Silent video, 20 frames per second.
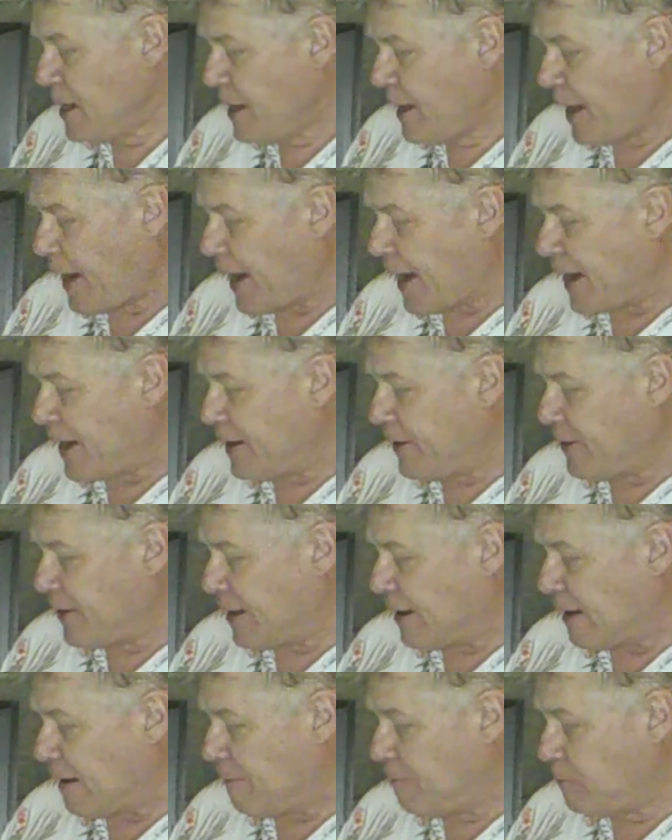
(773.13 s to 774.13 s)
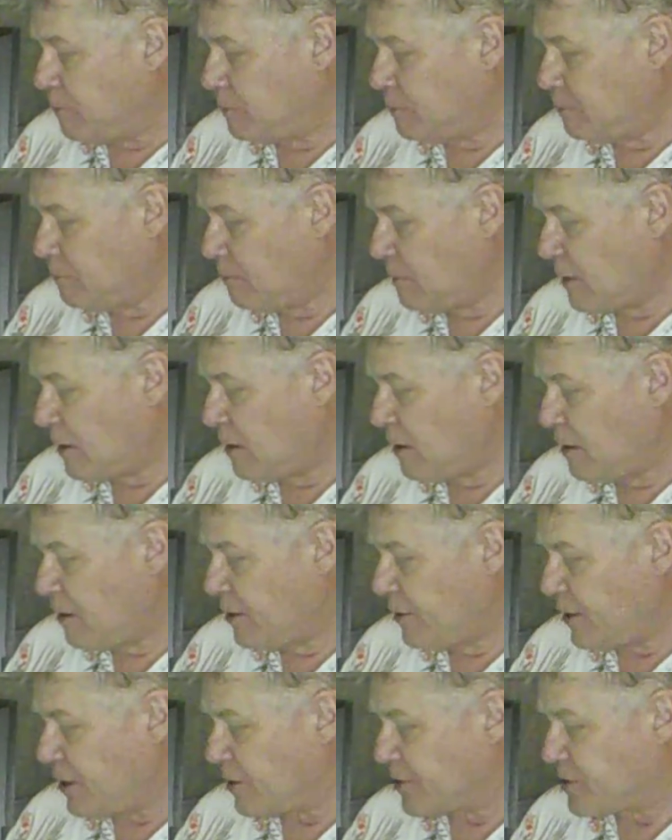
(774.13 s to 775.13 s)
And
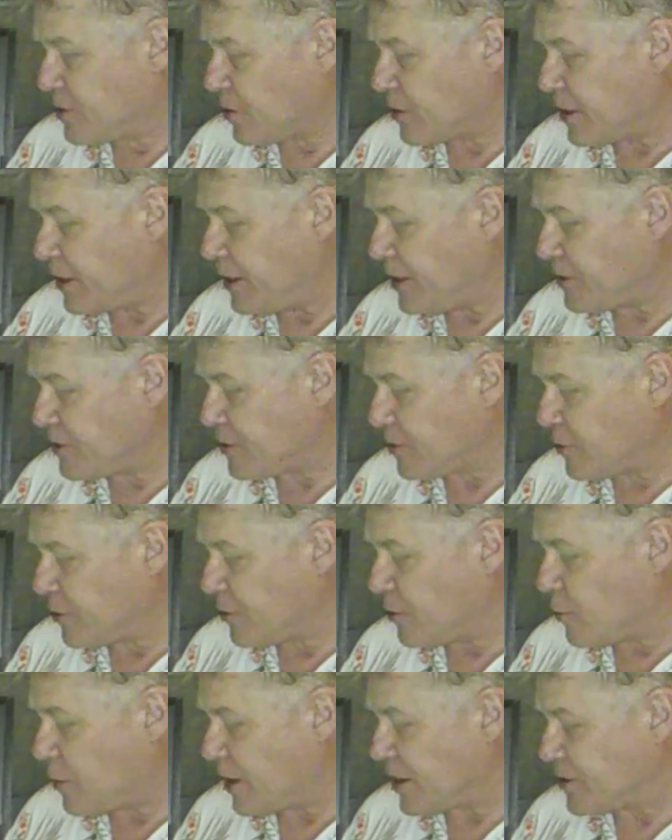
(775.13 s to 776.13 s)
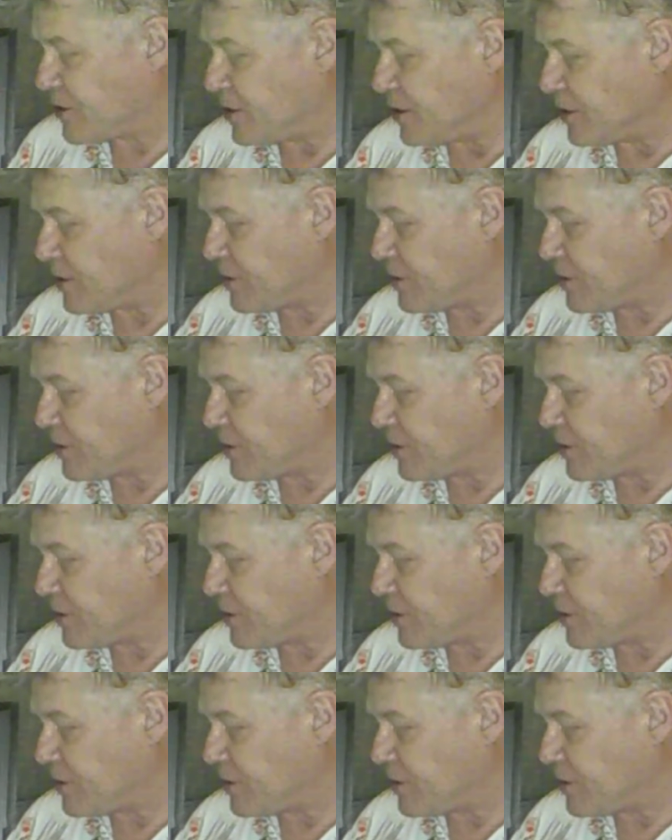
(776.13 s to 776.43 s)
sort of here's a good question: